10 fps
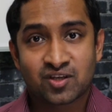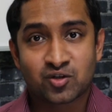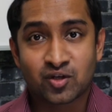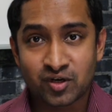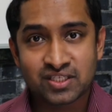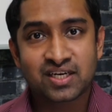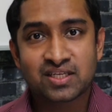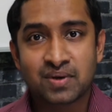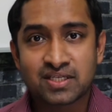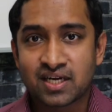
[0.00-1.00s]
So the question
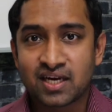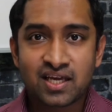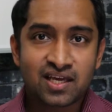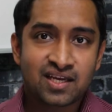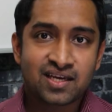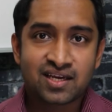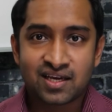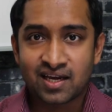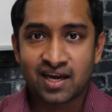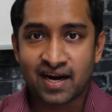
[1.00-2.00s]
is basically
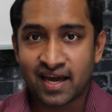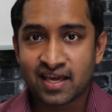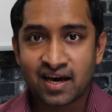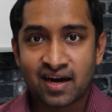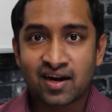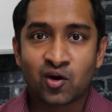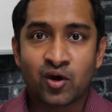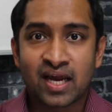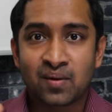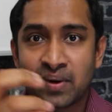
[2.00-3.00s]
an IR
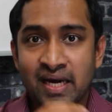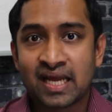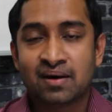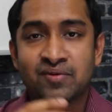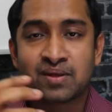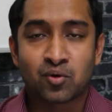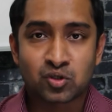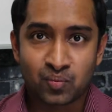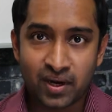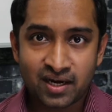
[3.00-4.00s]
going and meeting up with a
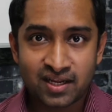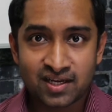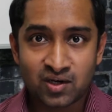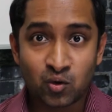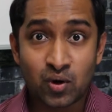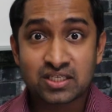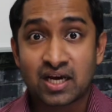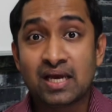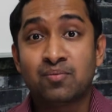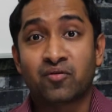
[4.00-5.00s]
prospect who has a
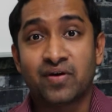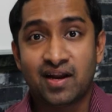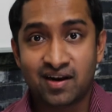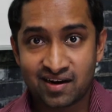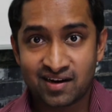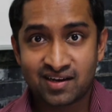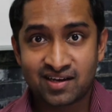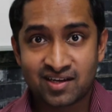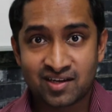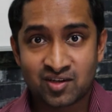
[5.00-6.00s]
high profile.
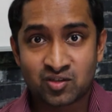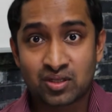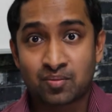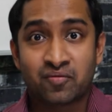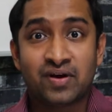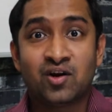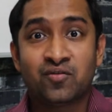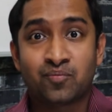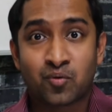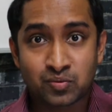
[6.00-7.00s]
So the profile
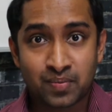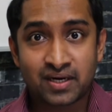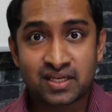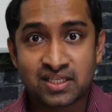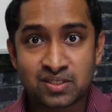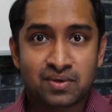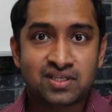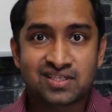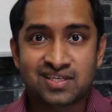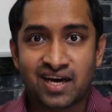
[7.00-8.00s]
of prospect is this
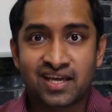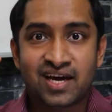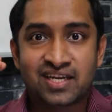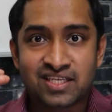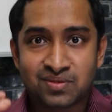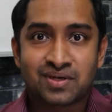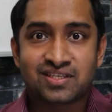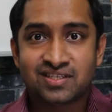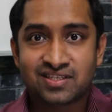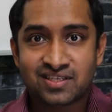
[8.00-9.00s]
much, IR is this much,